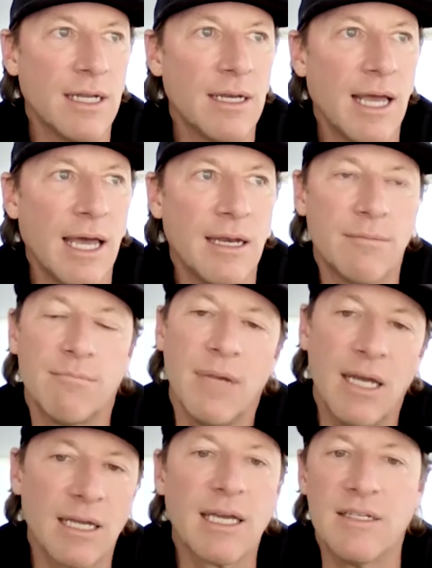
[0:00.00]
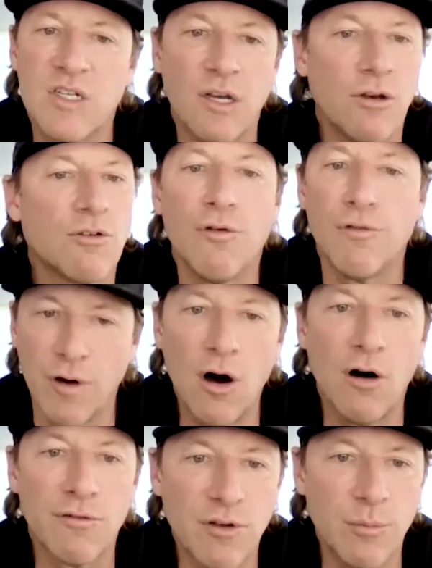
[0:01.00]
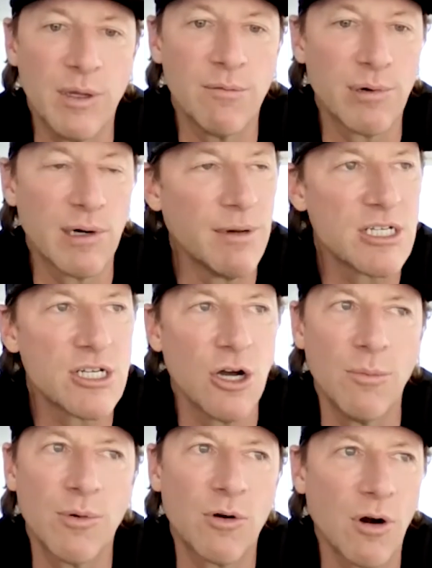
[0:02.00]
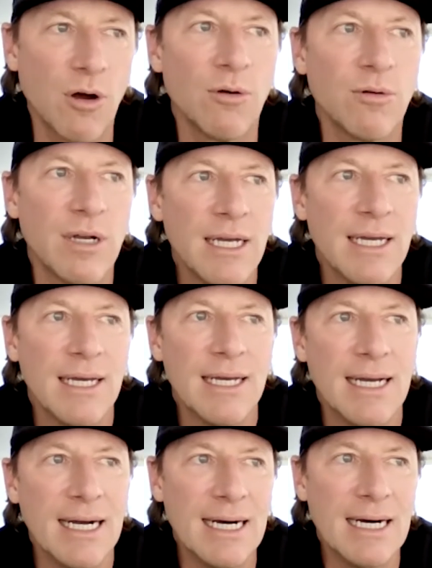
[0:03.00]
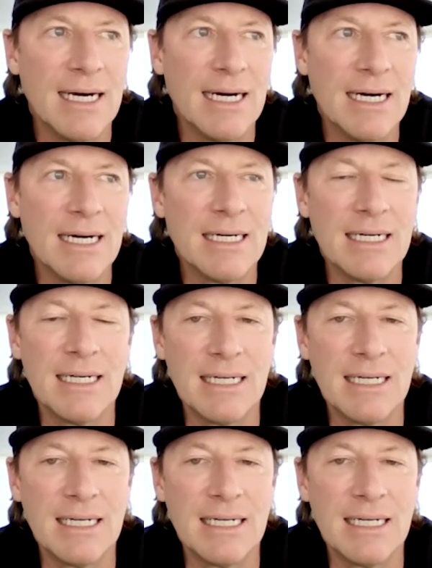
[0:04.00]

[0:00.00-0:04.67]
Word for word: and and it it continued to evolve to be pretty much homegrown, uh,